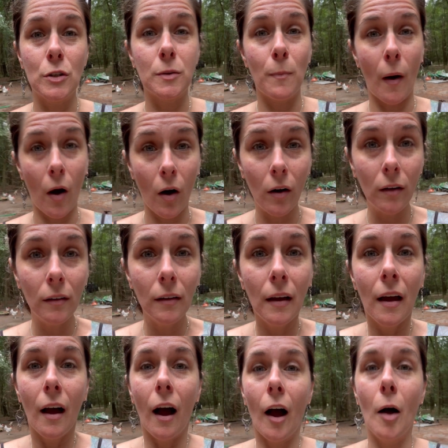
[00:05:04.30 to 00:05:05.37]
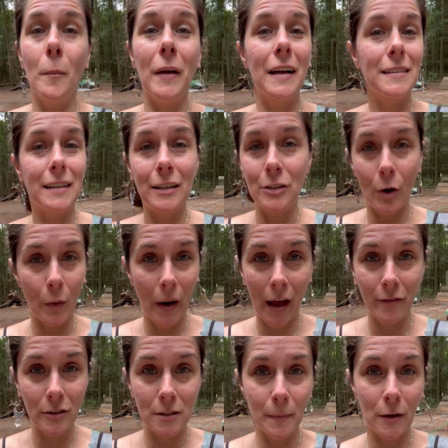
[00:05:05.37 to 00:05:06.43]
small because they don't
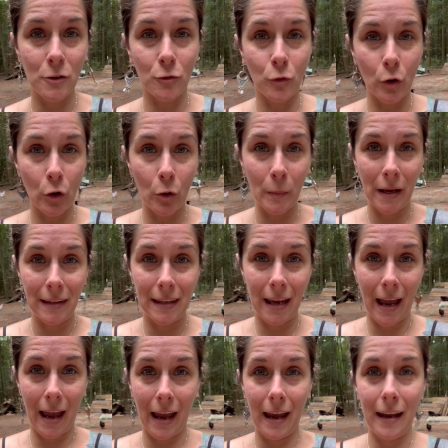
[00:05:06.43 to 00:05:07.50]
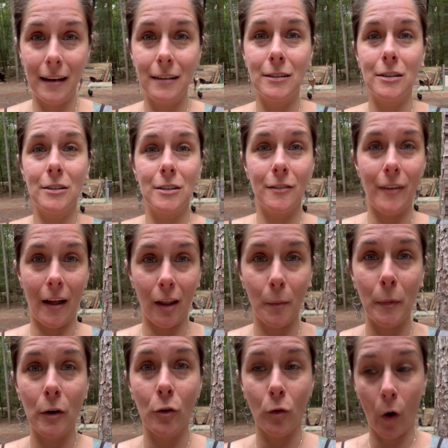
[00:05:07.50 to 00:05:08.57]
have as much room in the egg to develop
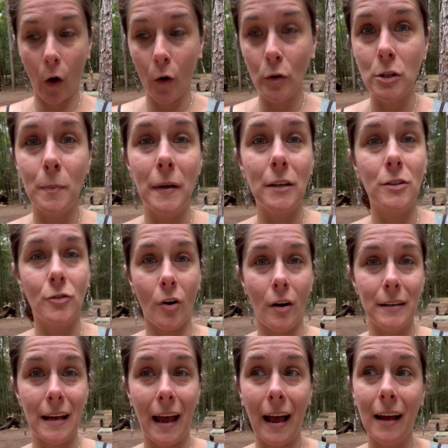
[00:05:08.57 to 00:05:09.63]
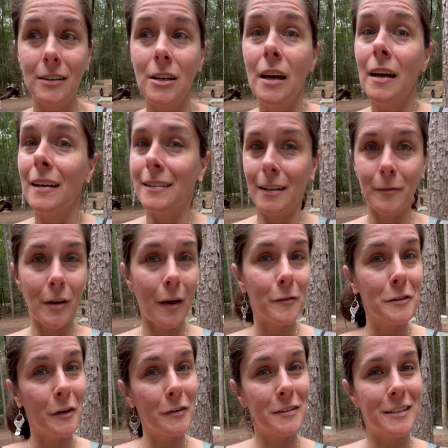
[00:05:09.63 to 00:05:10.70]
and grow to be strong to hatch. Sometimes
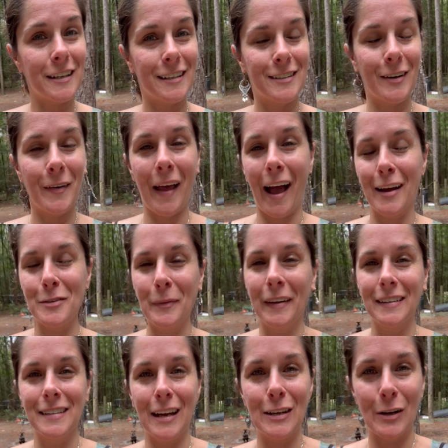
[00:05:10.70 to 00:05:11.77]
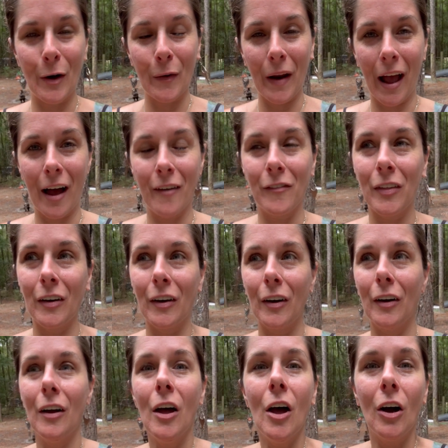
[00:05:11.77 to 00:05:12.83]
those chicks don't hatch because they don't have
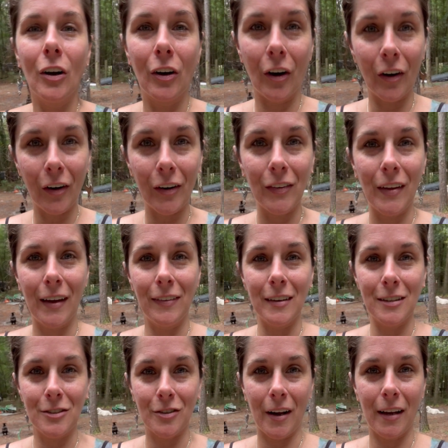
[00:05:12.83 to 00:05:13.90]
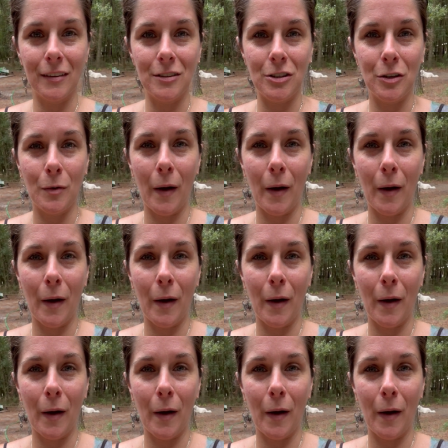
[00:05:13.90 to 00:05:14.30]
the girth and the strength to